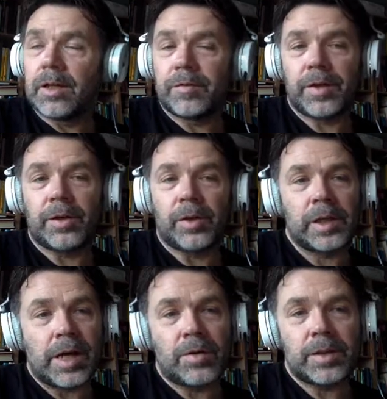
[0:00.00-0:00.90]

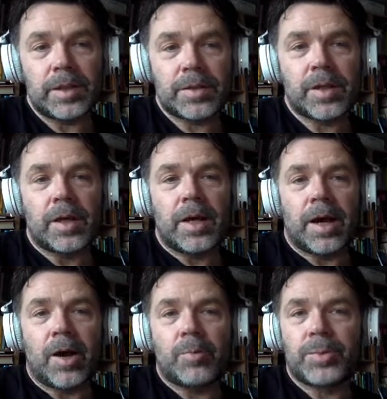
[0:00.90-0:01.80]
figuring out is,
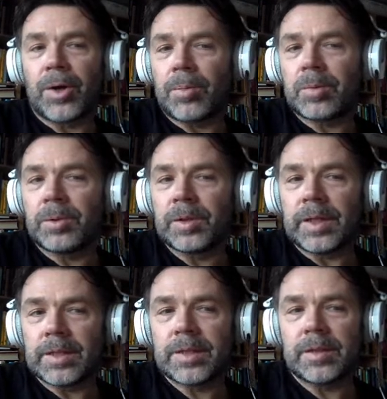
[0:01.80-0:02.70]
how probable
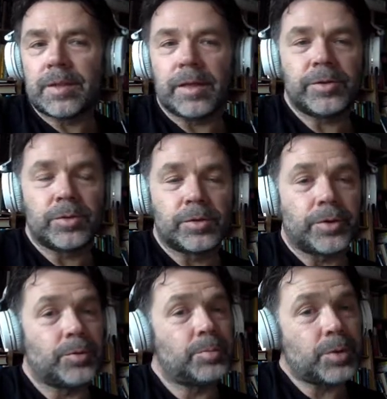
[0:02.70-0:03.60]
is it that you'll
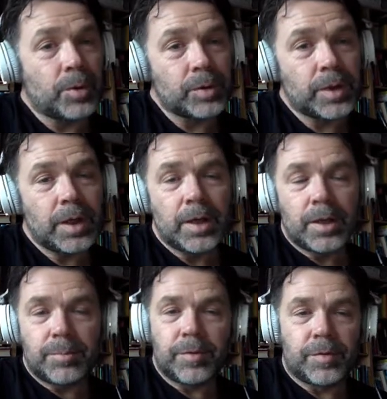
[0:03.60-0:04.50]
go broke
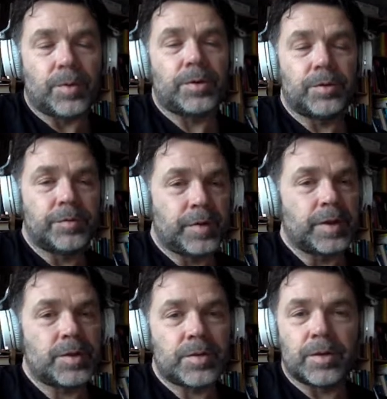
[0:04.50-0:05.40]
before you
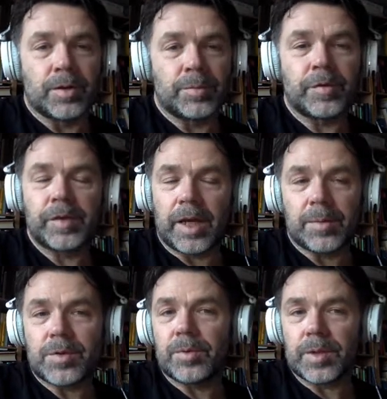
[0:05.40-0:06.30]
finish the number of
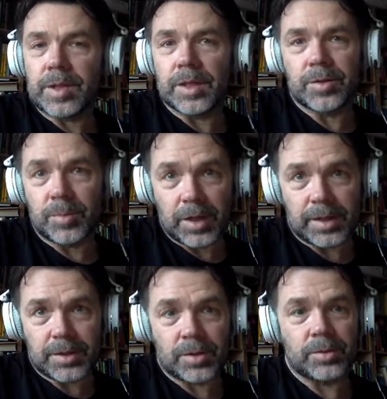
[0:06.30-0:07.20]
games you intend to play.
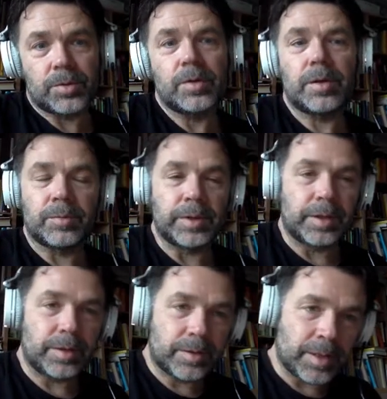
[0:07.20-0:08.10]
So
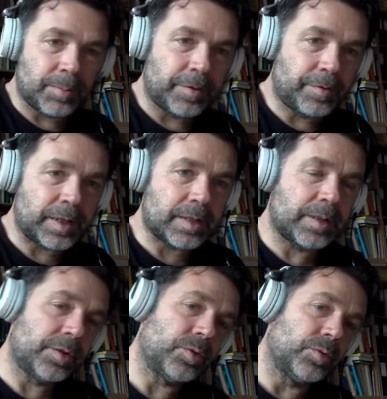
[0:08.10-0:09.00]
we simply fix
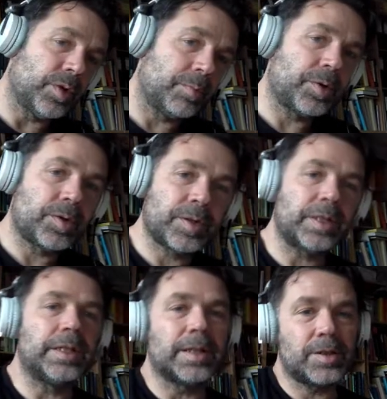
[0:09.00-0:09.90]
these two numbers,
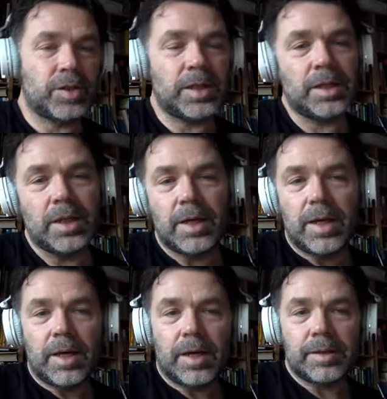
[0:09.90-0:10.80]
C and G,
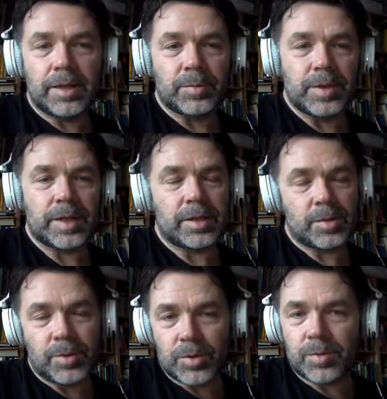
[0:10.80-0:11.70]
and then we say,
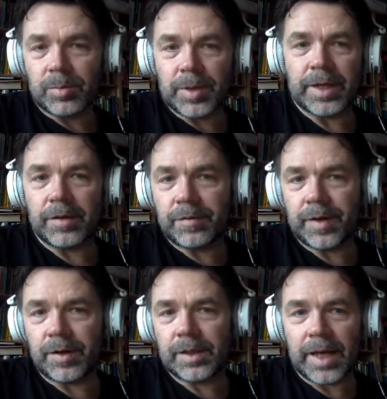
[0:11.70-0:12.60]
suppose we play a
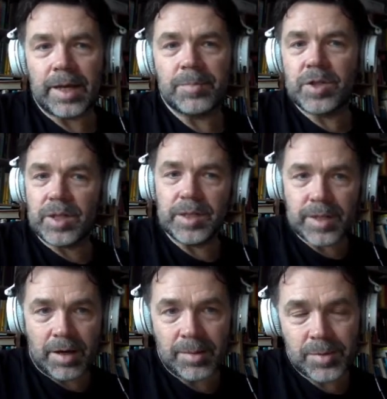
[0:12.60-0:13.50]
fair game, G
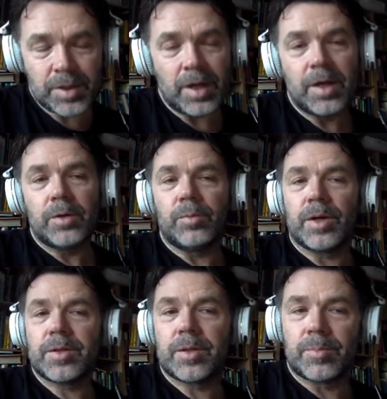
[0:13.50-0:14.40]
times,
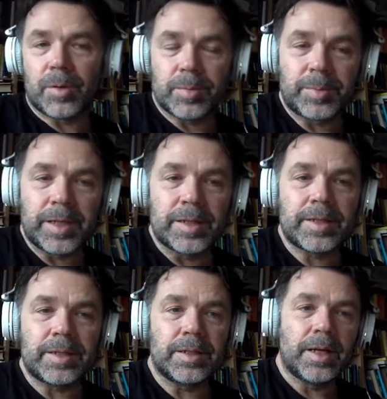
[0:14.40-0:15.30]
what is the
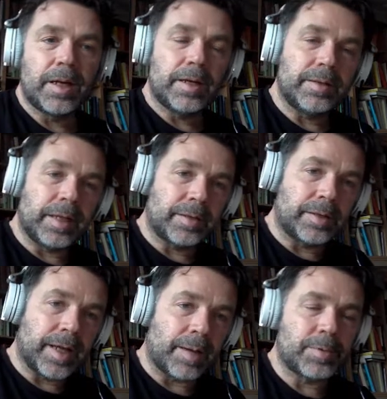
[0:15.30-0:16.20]
probability that the
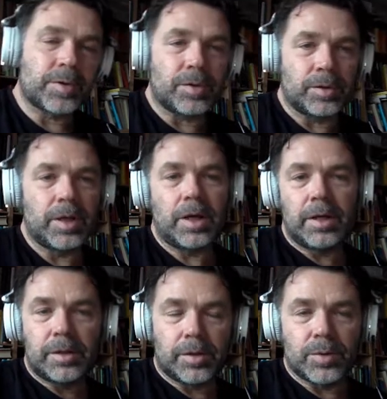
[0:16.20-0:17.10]
capital
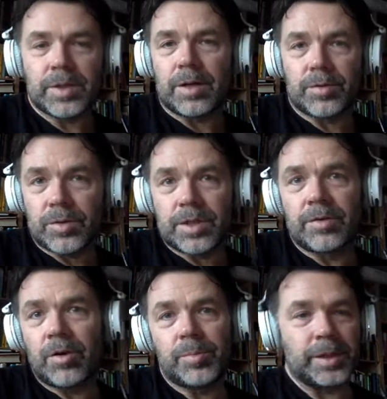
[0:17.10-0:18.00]
goes down to
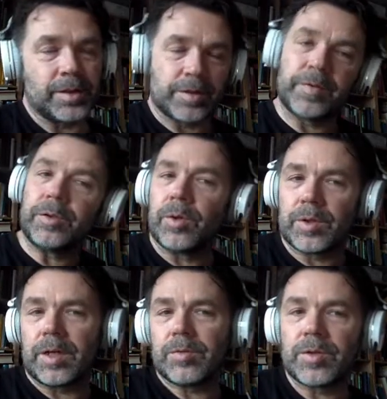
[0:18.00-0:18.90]
0? Because if you go
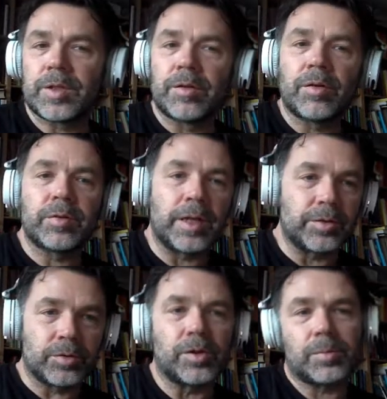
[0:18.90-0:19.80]
down to 0, then
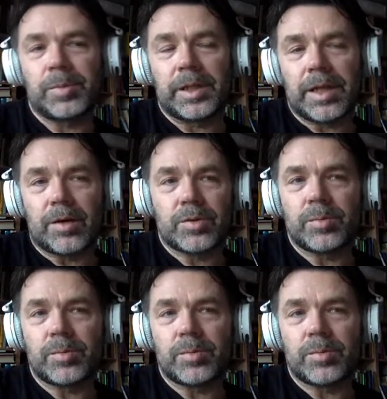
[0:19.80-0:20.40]
you'll not be allowed to